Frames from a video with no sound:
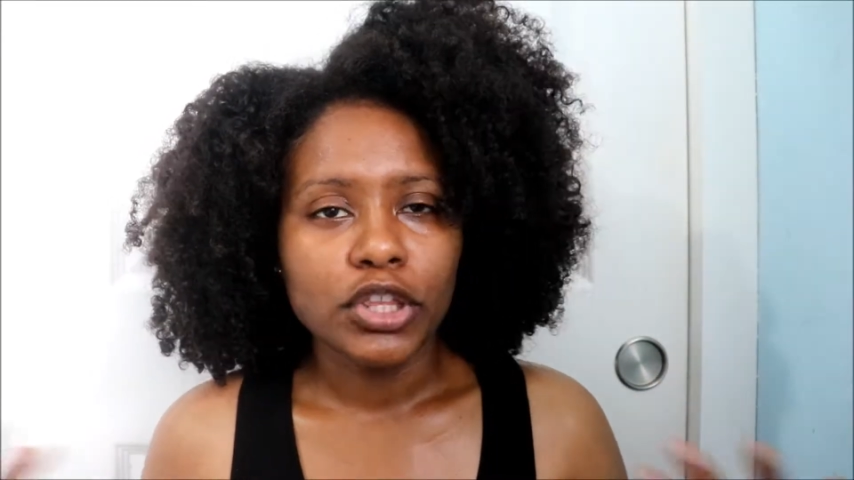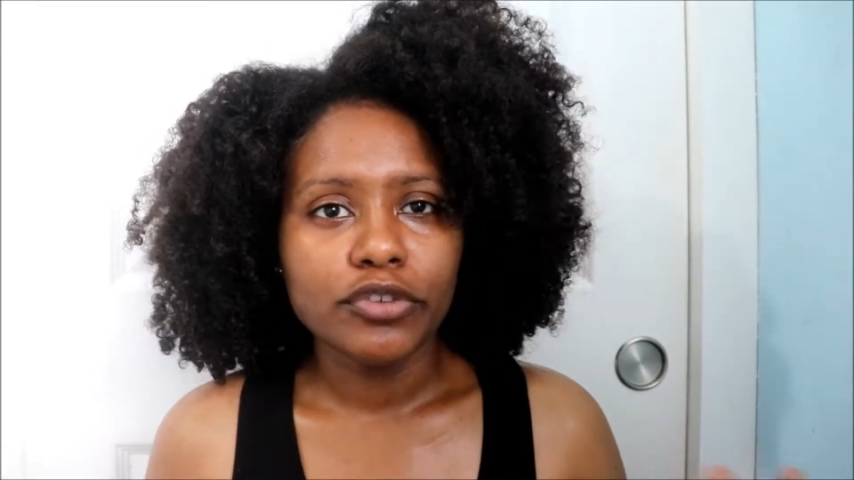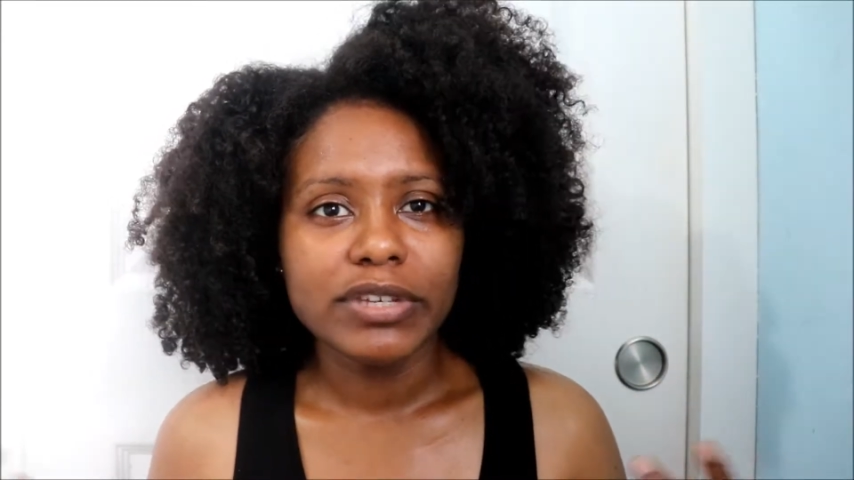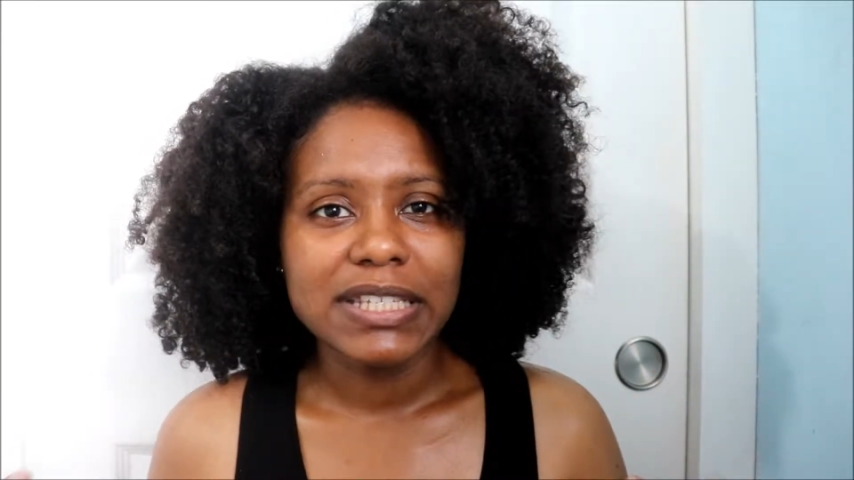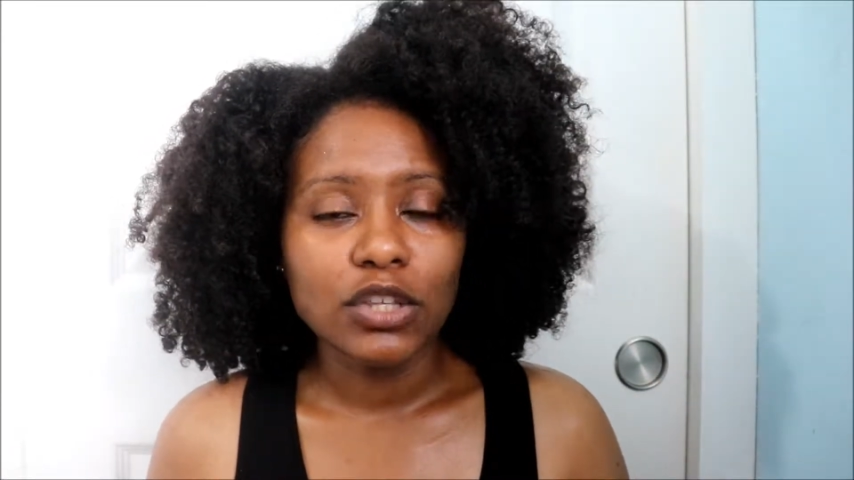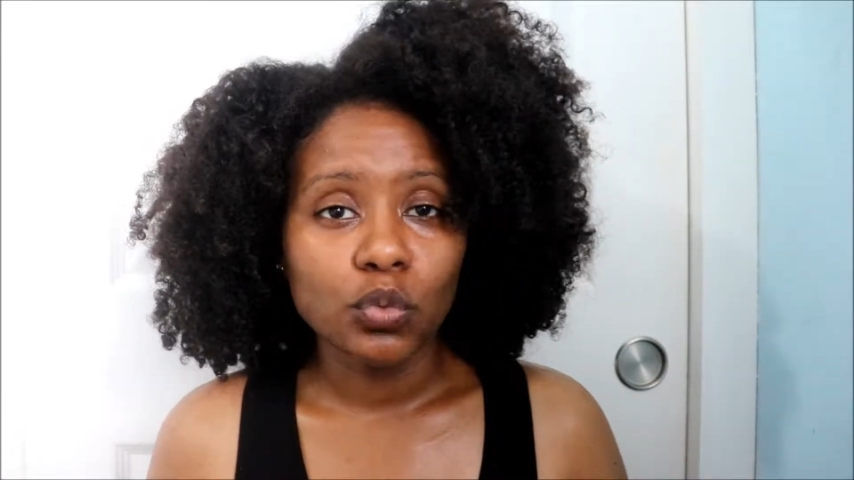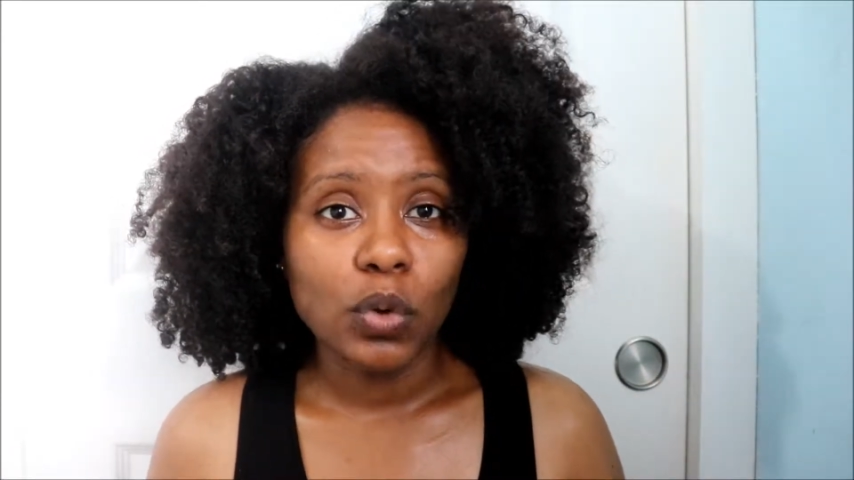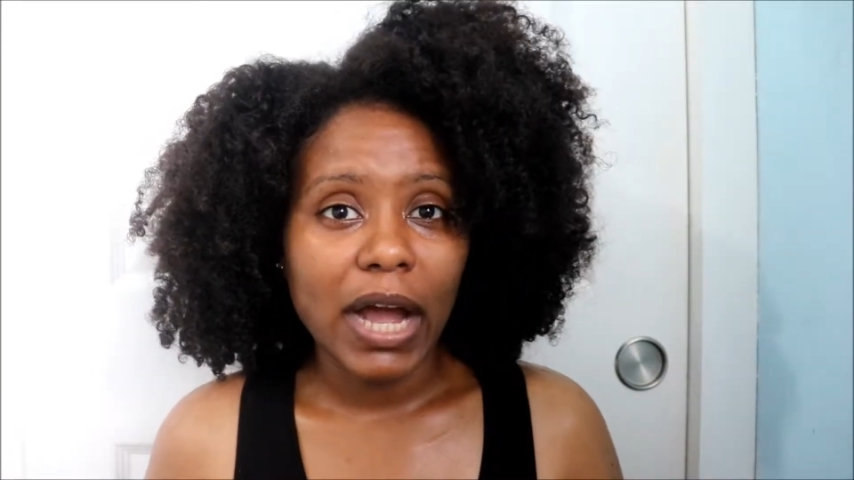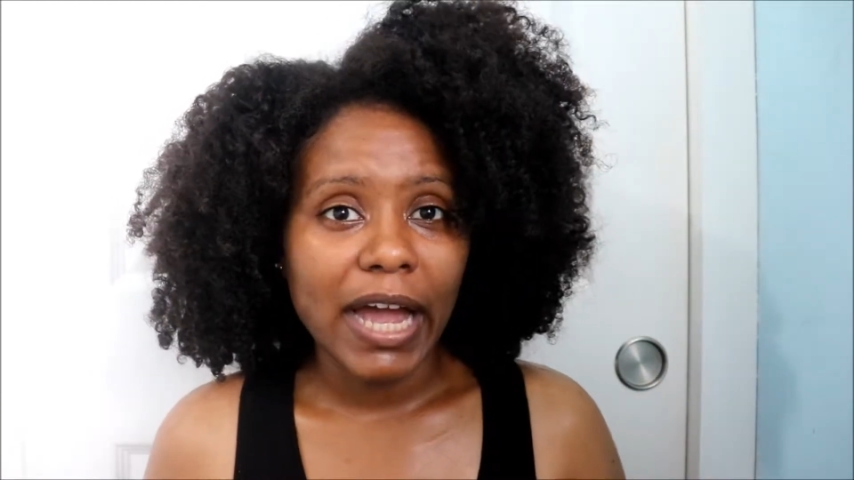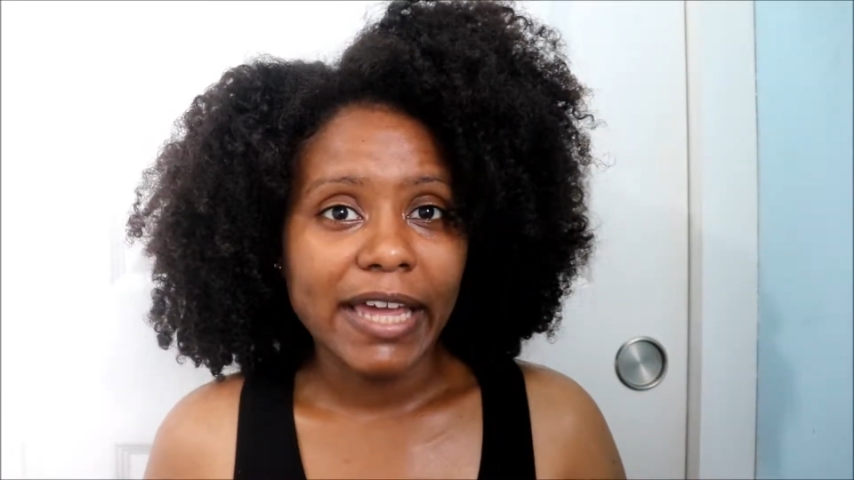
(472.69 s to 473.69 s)
The reason
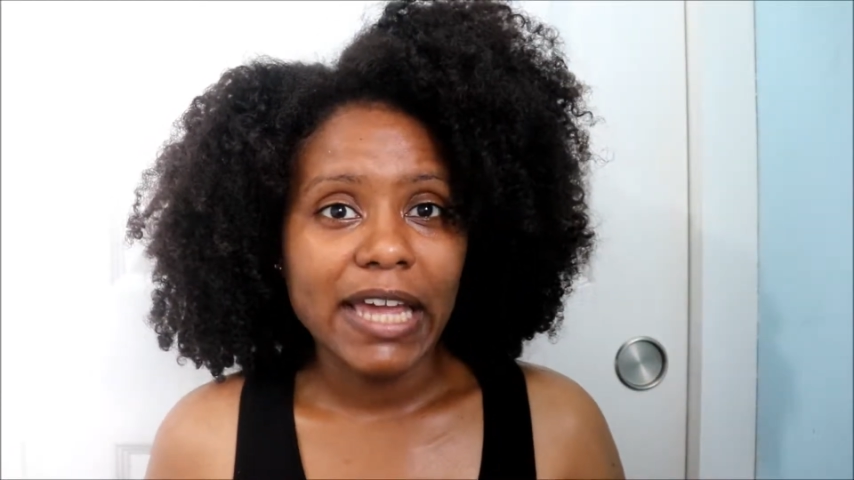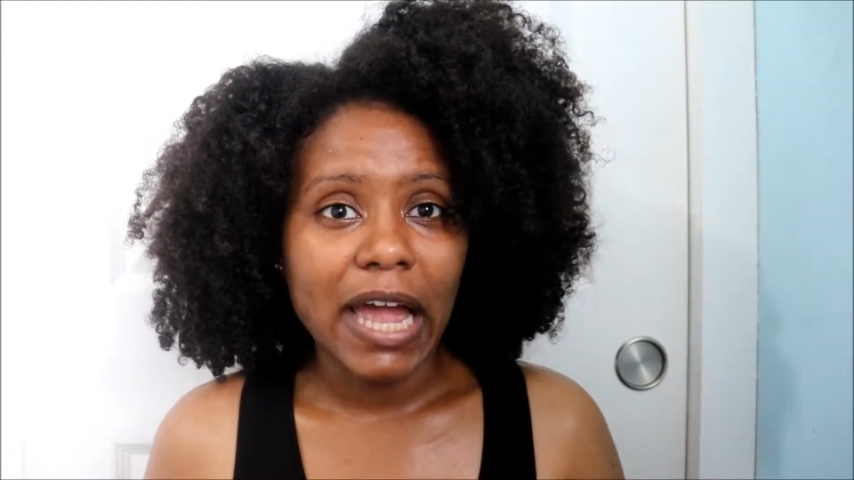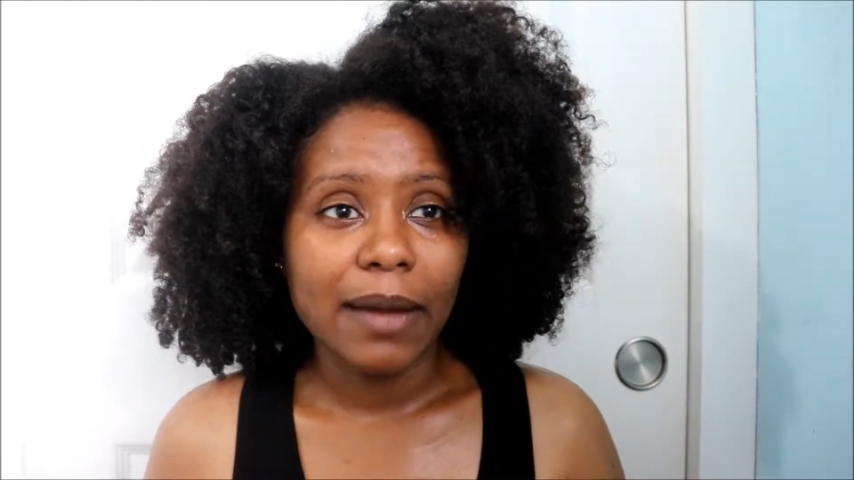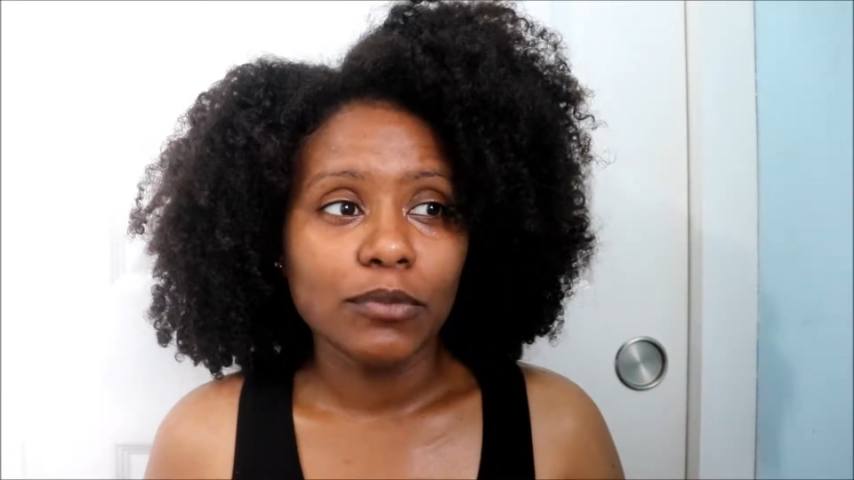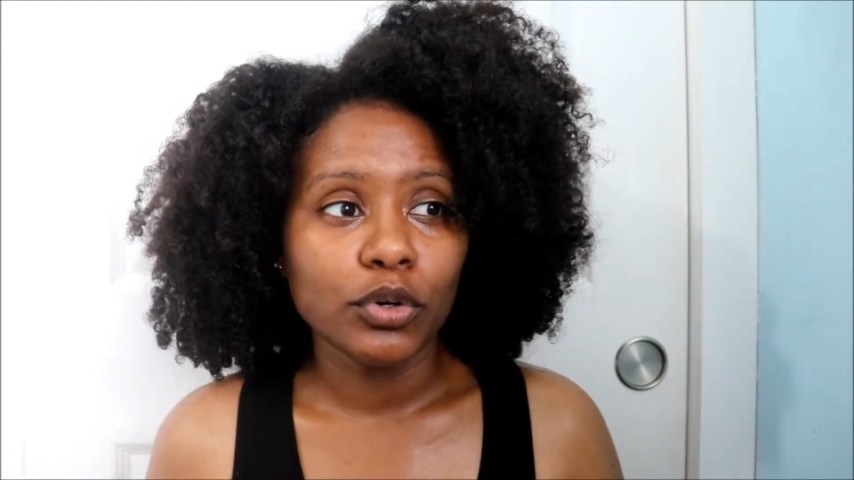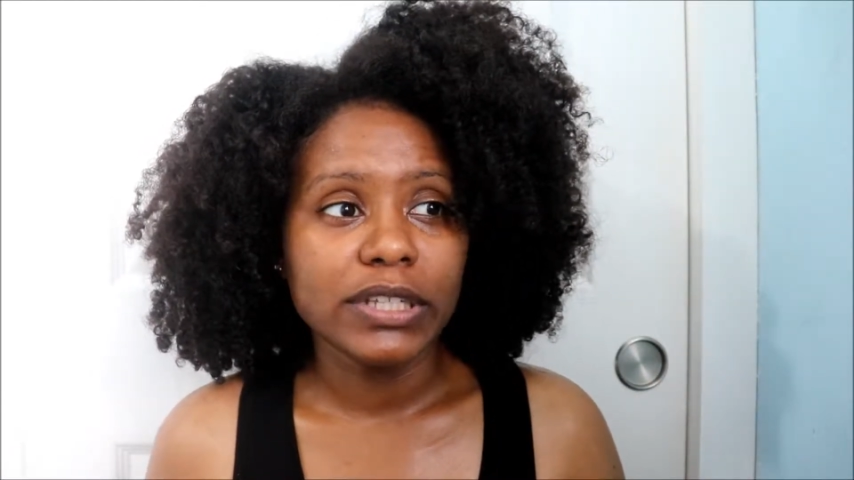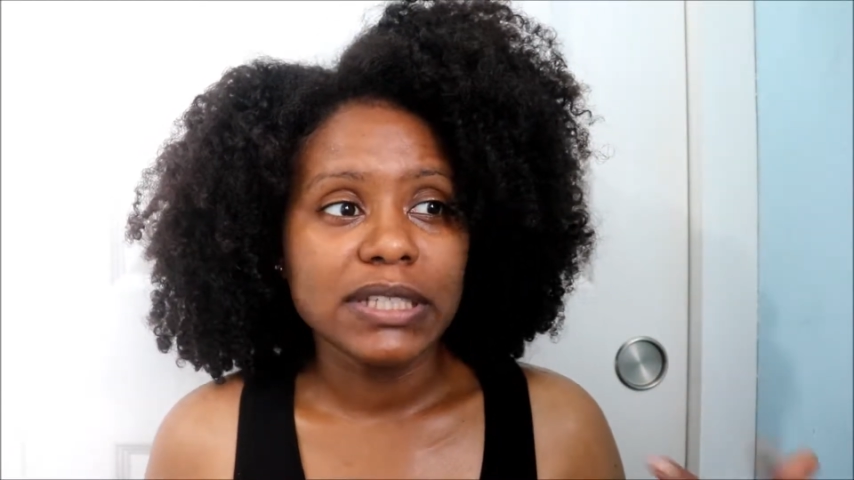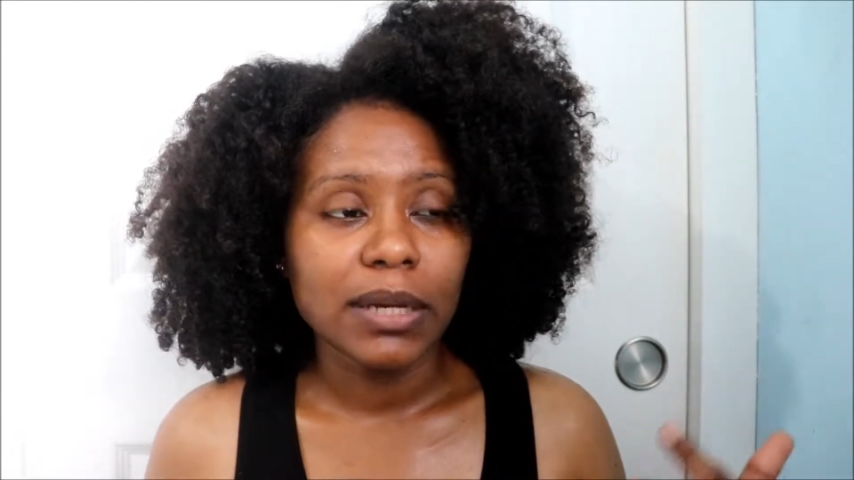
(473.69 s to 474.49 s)
why I'm going